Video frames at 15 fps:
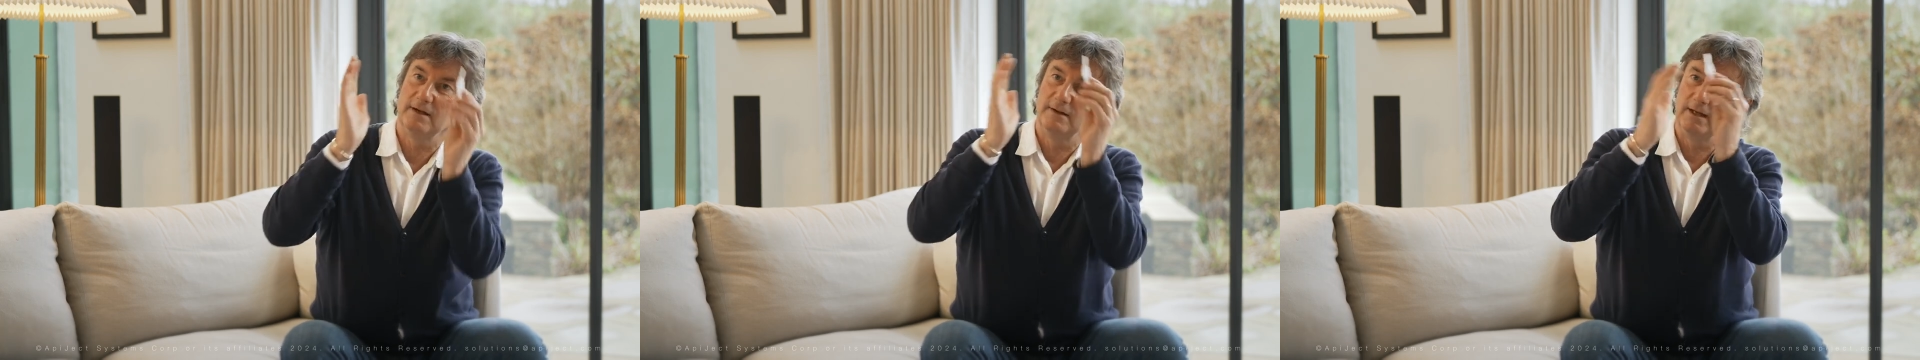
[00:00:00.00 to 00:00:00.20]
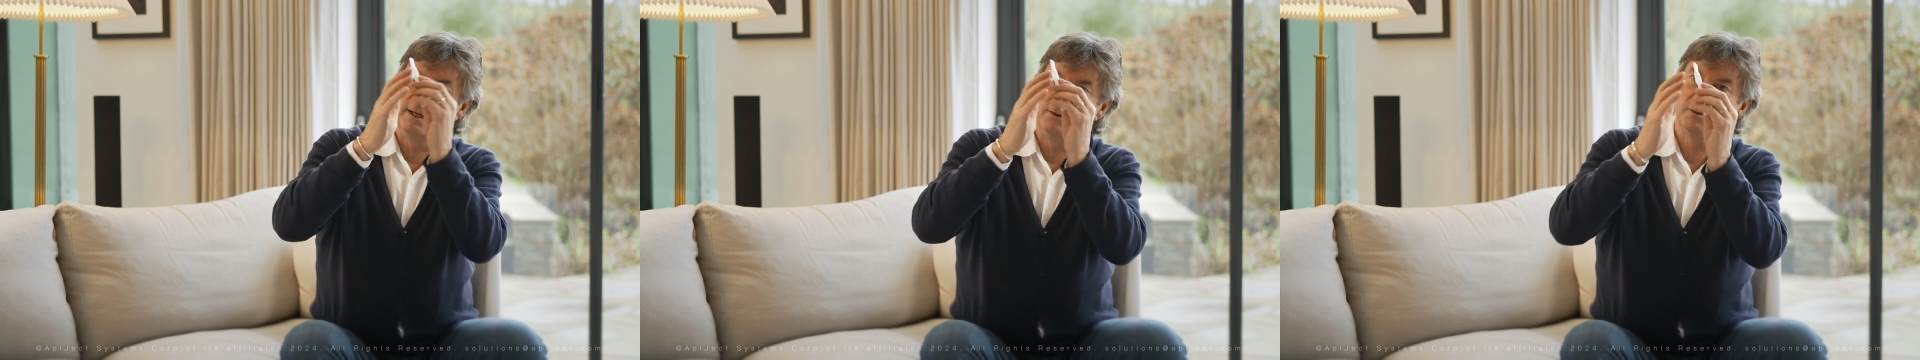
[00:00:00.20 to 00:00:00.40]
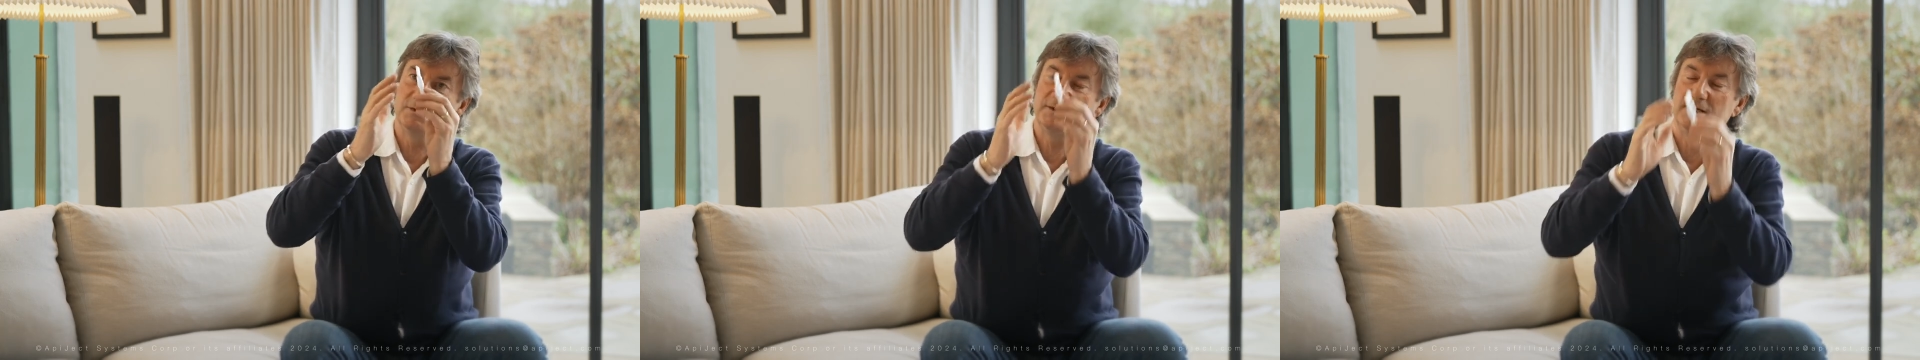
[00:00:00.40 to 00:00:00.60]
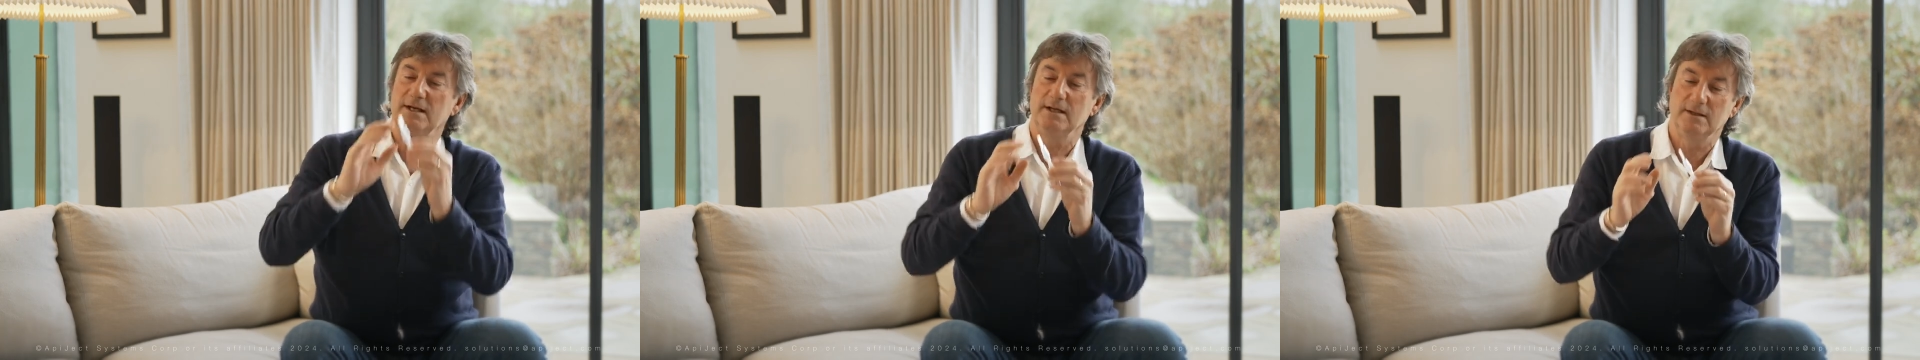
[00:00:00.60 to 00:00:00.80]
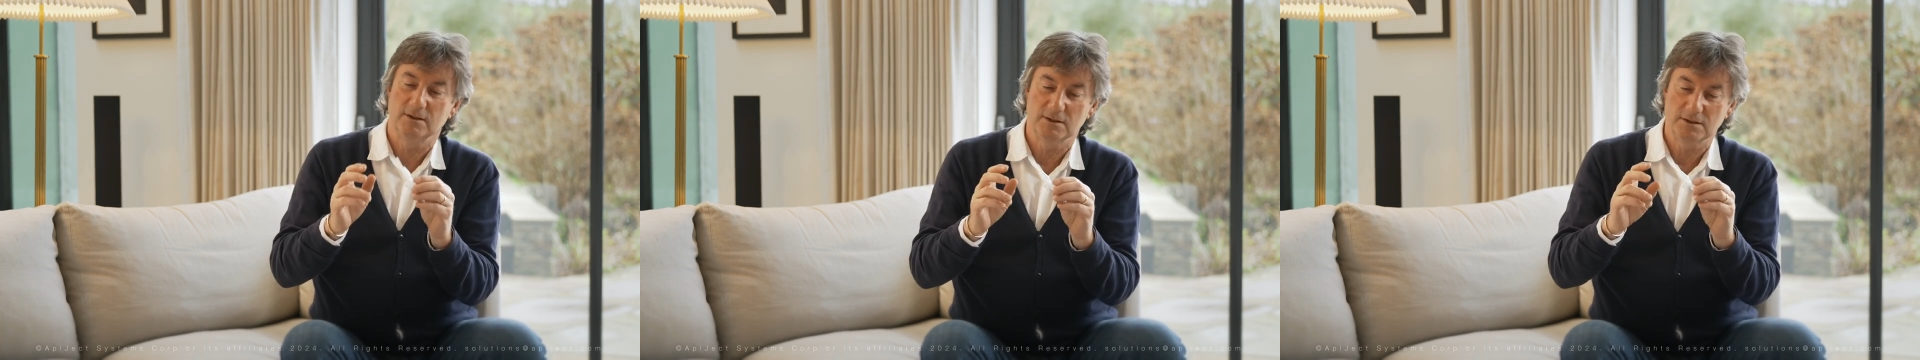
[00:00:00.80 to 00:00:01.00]
and then you're
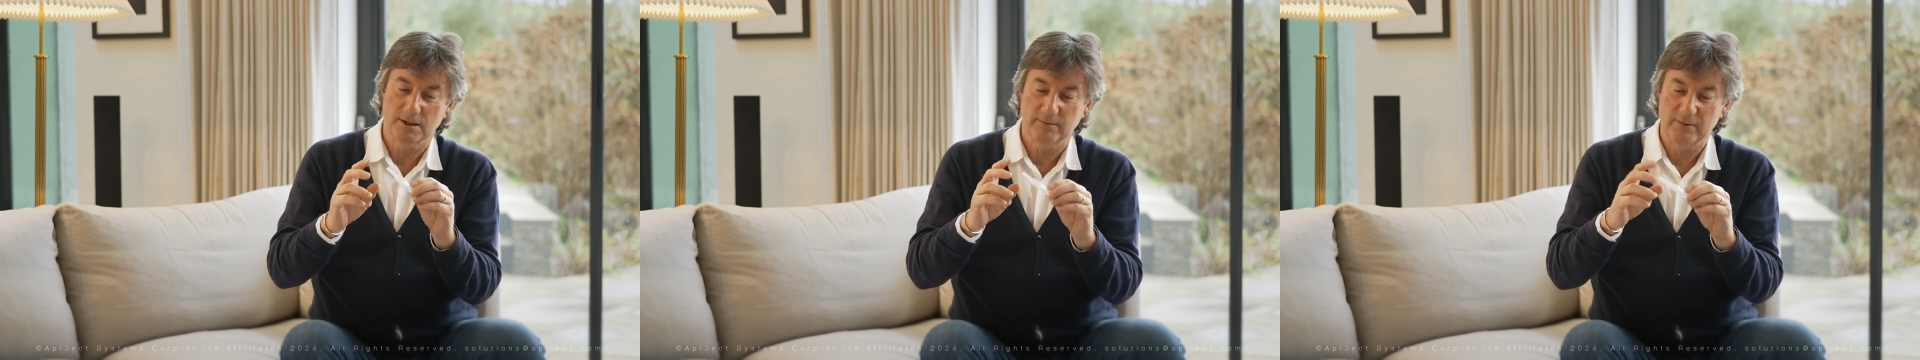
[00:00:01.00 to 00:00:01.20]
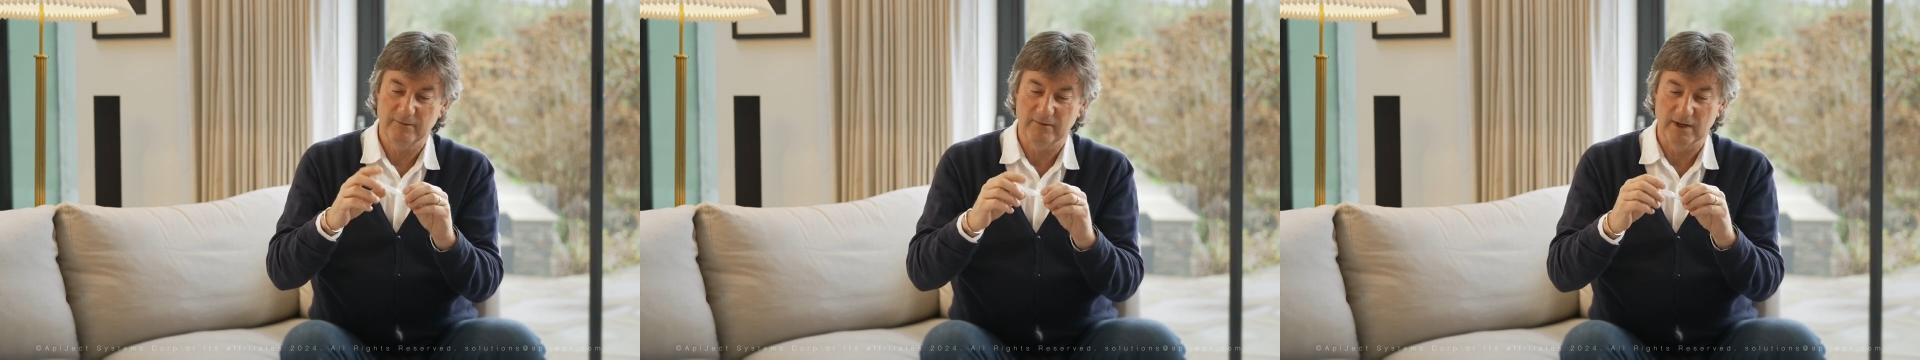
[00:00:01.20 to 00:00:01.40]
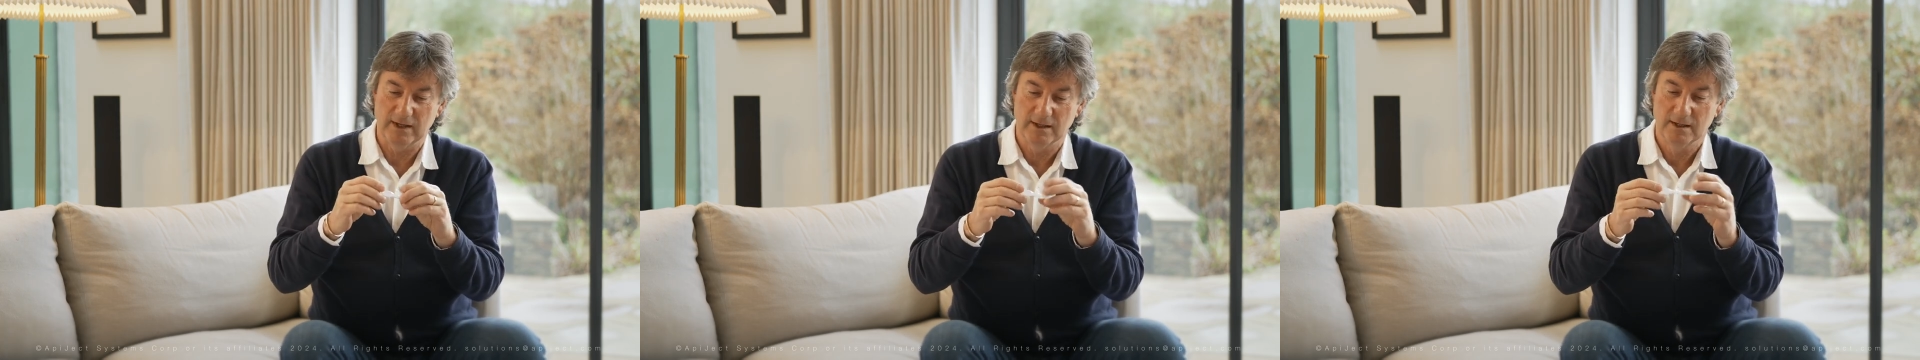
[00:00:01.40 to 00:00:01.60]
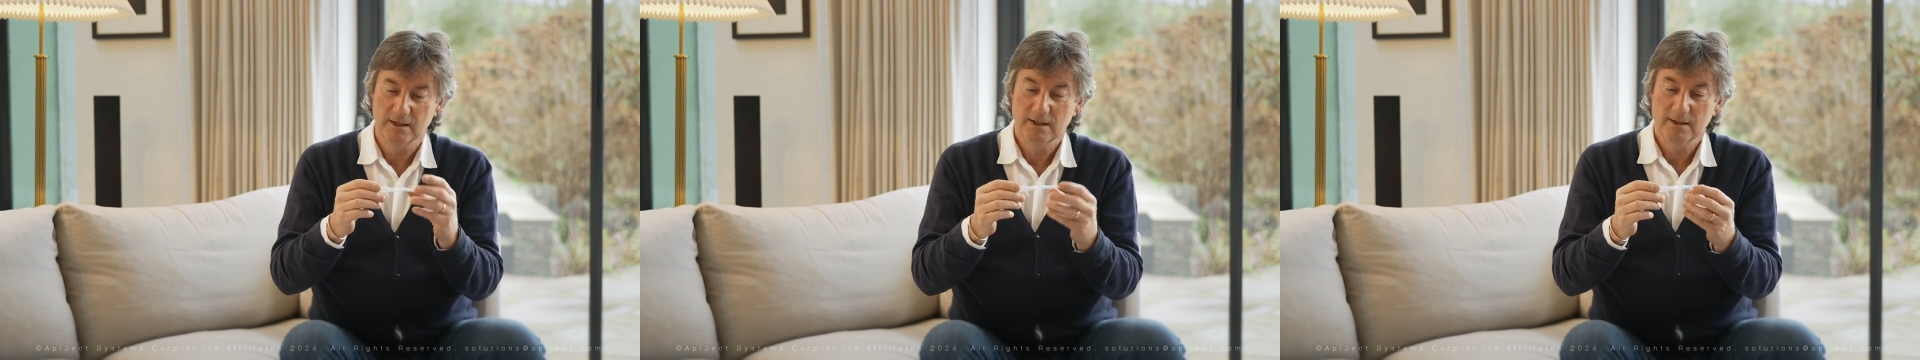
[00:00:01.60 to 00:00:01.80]
sealing the top of it.